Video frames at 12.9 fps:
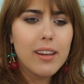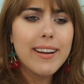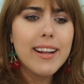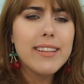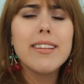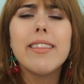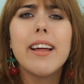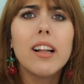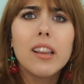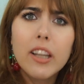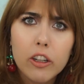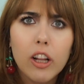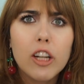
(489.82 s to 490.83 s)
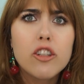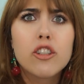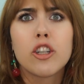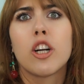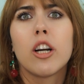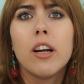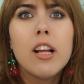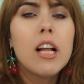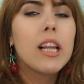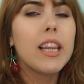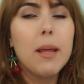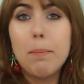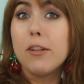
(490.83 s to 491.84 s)
and I said that a little unsure.
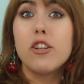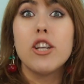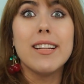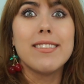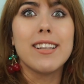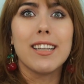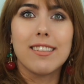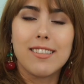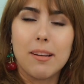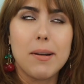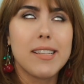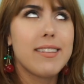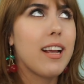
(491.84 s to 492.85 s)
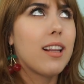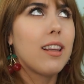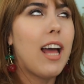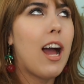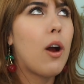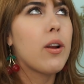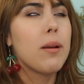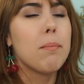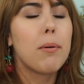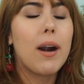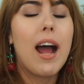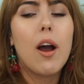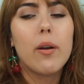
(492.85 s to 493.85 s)
Lip and cheek tints. I'm gonna say it loud and
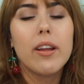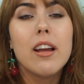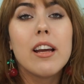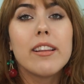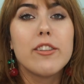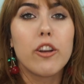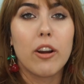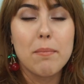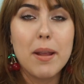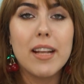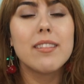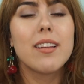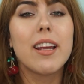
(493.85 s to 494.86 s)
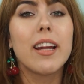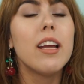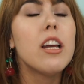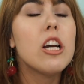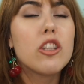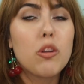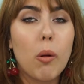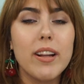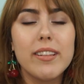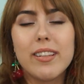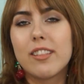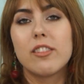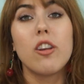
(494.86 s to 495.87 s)
proud. These are amazing.
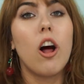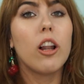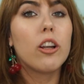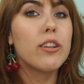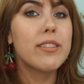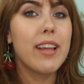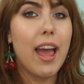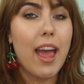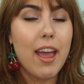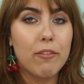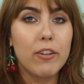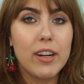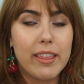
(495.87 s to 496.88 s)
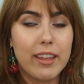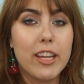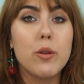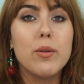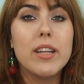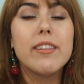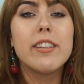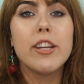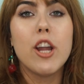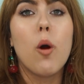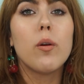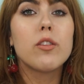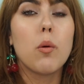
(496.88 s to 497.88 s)
$26. Everything you need to
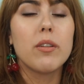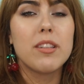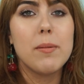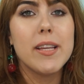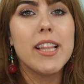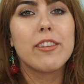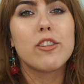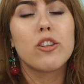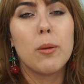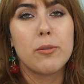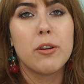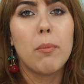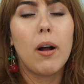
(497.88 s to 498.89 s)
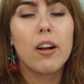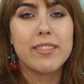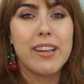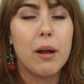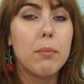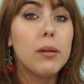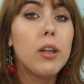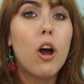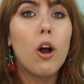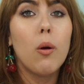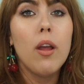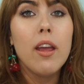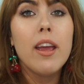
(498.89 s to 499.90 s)
know is going to be in the description box down
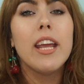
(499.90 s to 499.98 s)
below.